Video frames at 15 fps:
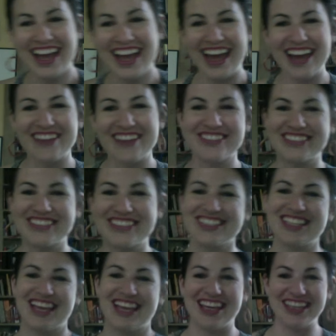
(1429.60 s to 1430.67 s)
Everyone's
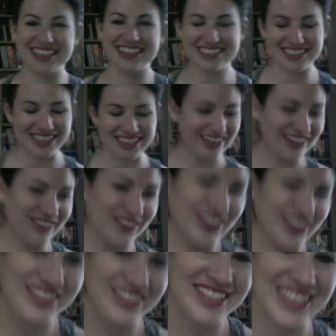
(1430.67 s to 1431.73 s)
like sharing
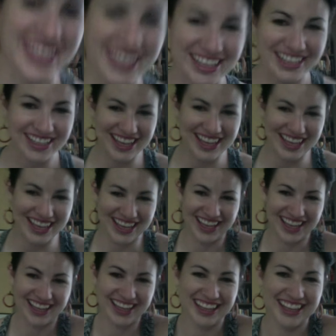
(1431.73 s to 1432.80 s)
music.
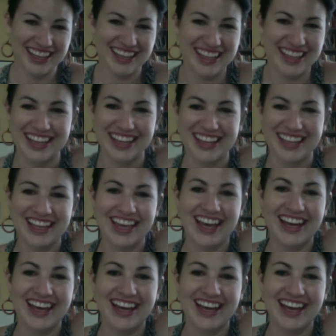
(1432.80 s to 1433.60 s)
Yeah.